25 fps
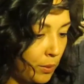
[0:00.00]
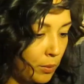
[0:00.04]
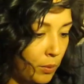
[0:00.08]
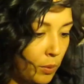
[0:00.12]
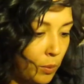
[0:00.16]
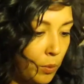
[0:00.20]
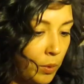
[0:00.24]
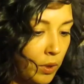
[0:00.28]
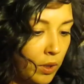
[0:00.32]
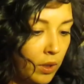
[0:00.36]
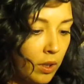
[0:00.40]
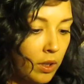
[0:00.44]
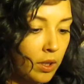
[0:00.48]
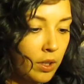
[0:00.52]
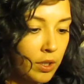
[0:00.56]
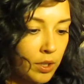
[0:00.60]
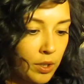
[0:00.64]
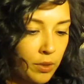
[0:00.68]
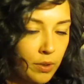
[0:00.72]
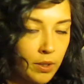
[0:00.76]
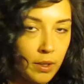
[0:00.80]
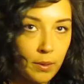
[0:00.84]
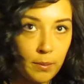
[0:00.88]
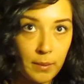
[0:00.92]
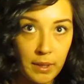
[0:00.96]
Well, we'll do
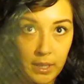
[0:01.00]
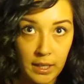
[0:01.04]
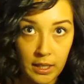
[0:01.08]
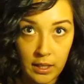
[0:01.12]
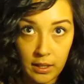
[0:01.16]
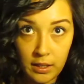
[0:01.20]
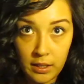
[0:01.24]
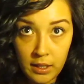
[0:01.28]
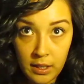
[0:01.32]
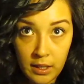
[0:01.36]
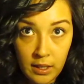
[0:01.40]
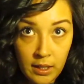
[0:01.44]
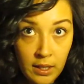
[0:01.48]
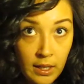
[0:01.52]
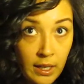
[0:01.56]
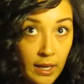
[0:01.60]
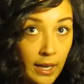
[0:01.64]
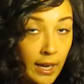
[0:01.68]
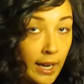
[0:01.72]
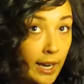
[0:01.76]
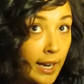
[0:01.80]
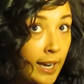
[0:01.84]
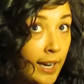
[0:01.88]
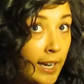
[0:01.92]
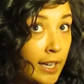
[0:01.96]
it in a minute.
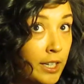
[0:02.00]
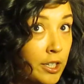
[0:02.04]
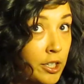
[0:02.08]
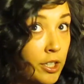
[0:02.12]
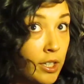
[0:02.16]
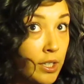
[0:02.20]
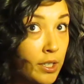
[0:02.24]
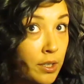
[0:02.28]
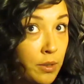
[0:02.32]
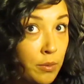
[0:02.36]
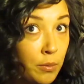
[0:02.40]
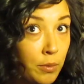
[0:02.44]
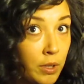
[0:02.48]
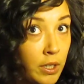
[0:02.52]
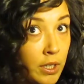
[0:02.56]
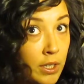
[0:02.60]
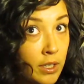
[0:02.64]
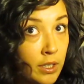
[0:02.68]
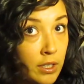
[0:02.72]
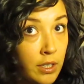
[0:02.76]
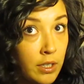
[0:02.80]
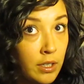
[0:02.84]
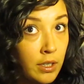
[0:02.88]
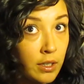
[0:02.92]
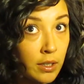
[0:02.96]
And just
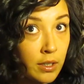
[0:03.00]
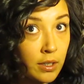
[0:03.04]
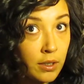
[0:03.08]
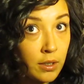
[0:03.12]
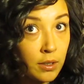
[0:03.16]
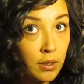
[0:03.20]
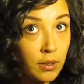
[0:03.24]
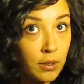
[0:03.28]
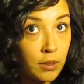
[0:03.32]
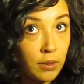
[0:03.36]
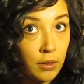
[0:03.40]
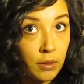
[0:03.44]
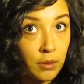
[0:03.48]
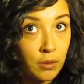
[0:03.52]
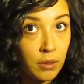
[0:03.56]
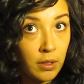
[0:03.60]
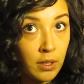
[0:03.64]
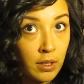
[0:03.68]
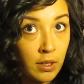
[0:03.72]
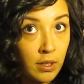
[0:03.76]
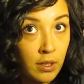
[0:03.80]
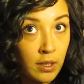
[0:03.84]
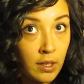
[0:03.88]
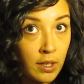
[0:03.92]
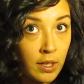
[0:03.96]
1, 2,
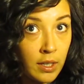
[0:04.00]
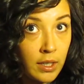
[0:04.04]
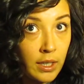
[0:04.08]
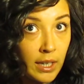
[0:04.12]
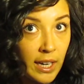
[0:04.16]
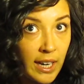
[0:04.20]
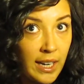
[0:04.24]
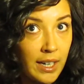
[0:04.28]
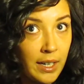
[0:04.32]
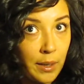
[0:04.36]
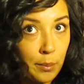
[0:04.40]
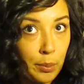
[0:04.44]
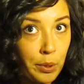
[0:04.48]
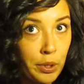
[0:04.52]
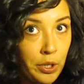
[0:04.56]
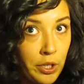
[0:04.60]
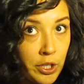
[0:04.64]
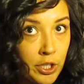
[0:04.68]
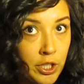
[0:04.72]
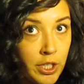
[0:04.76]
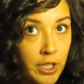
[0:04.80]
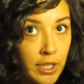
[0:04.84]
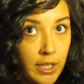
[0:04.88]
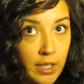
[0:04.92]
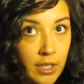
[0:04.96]
kind of
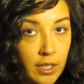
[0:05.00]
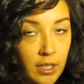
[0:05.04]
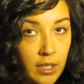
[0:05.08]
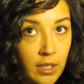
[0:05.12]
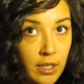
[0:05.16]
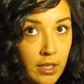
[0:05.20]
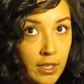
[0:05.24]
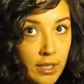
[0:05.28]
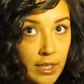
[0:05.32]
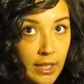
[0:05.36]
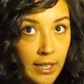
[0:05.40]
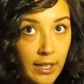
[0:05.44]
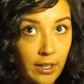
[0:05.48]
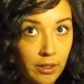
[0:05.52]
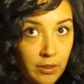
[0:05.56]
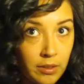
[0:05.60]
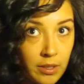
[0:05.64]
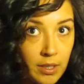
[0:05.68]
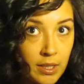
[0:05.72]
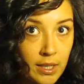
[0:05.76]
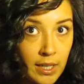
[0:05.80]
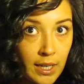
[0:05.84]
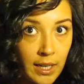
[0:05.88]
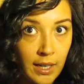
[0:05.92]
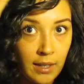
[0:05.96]
push it down.
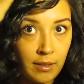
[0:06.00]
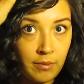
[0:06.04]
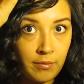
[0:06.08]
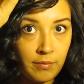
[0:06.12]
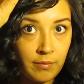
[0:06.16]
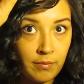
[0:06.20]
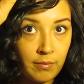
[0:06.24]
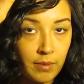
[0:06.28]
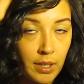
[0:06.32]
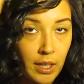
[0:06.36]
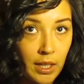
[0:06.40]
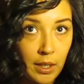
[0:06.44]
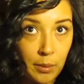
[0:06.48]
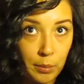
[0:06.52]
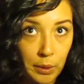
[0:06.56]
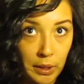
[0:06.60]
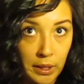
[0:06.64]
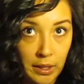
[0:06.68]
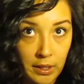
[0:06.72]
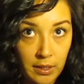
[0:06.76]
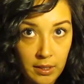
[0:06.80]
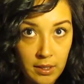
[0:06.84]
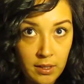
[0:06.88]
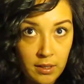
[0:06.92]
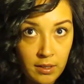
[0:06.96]
See, it
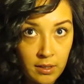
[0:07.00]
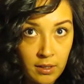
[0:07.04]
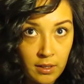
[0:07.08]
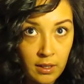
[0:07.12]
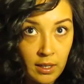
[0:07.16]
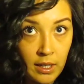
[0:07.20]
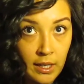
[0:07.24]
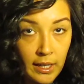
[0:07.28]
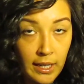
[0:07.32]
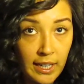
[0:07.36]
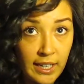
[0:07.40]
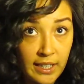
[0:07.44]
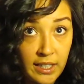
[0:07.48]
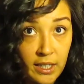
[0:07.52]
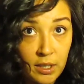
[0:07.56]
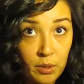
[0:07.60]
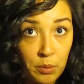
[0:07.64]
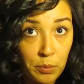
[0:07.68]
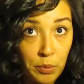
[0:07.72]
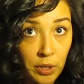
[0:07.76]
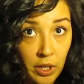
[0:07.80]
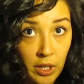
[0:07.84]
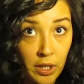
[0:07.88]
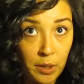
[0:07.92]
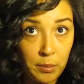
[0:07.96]
bends. And this
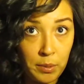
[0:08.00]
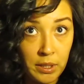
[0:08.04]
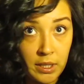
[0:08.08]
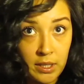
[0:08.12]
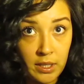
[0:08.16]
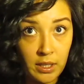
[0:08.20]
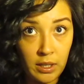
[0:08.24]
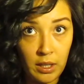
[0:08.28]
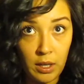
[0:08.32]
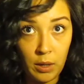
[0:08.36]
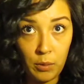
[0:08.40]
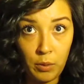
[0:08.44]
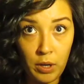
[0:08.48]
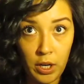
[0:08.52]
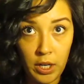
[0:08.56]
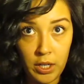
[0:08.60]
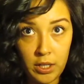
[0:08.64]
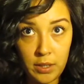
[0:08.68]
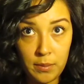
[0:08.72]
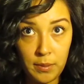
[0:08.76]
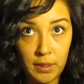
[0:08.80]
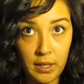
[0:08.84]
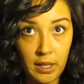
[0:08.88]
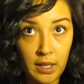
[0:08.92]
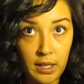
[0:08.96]
one probably bends a lot
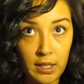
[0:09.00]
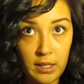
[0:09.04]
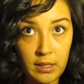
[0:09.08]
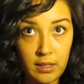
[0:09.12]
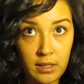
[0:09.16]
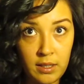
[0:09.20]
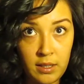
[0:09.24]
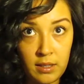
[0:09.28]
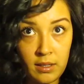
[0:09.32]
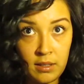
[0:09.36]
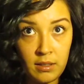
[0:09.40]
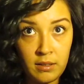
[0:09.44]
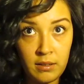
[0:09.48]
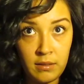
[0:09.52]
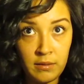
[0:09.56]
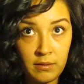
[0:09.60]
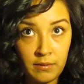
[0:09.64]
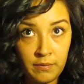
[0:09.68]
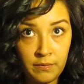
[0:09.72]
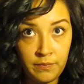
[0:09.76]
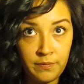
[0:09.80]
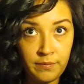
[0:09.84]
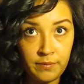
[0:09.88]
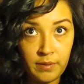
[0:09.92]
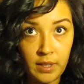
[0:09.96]
worse because
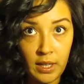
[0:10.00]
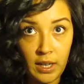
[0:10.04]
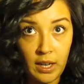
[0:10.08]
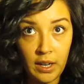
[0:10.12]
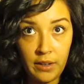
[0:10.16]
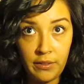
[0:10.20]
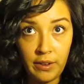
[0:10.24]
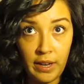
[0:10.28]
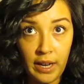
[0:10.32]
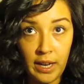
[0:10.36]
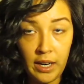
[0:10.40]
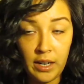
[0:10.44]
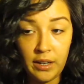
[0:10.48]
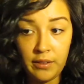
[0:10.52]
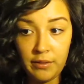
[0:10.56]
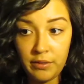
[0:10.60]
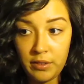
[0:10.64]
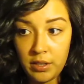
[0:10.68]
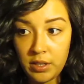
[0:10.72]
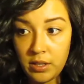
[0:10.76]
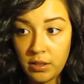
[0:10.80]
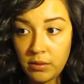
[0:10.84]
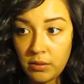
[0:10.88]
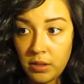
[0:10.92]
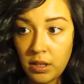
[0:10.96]
I've had it
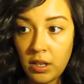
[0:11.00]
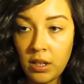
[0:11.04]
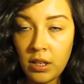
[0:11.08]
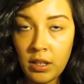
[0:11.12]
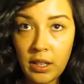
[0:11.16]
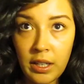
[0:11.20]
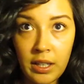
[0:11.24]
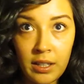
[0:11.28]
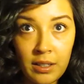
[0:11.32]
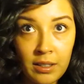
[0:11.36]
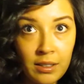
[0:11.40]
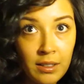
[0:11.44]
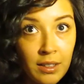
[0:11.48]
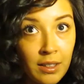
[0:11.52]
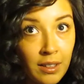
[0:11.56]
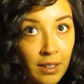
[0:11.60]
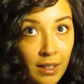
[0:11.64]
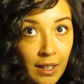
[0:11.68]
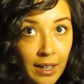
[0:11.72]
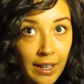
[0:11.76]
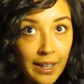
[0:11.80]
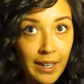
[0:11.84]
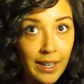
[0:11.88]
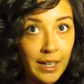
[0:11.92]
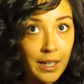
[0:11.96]
for so long.
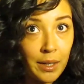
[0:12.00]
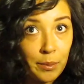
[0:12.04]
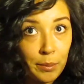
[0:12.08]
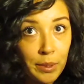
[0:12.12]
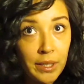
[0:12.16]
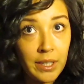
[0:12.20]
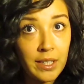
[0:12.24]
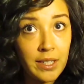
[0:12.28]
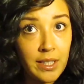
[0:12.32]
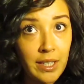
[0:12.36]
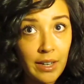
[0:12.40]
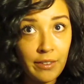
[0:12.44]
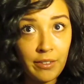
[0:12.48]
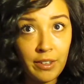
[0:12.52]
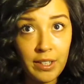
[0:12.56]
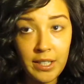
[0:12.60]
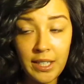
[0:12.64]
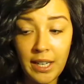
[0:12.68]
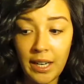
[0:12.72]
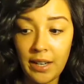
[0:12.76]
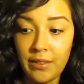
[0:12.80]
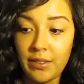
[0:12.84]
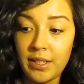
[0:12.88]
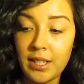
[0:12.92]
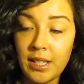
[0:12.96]
And it bends every
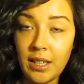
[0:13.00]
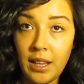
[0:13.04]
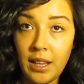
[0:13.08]
day of its